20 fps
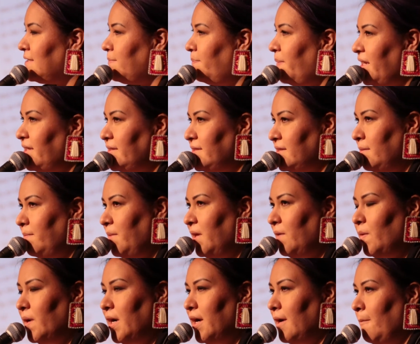speaks to me
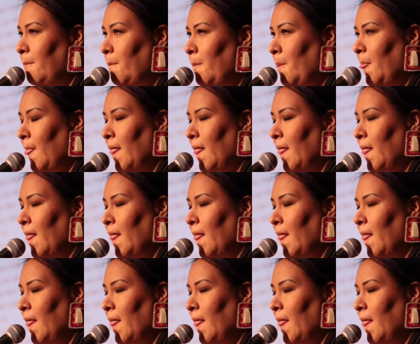where